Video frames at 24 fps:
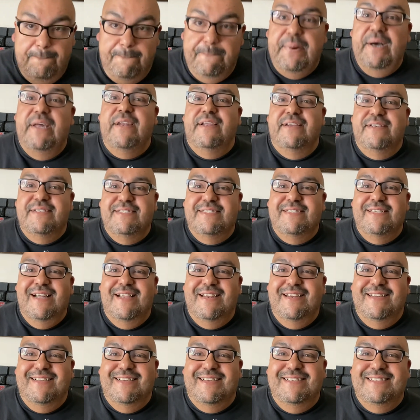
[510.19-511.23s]
But I
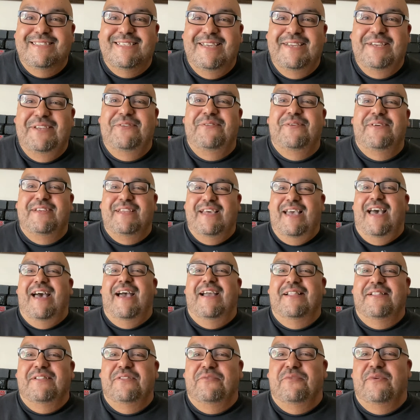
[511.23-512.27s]
decided to continue into
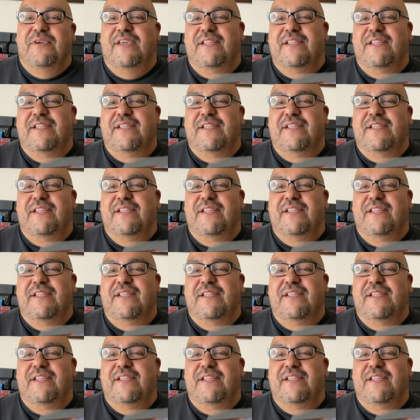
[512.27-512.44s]
Act 3.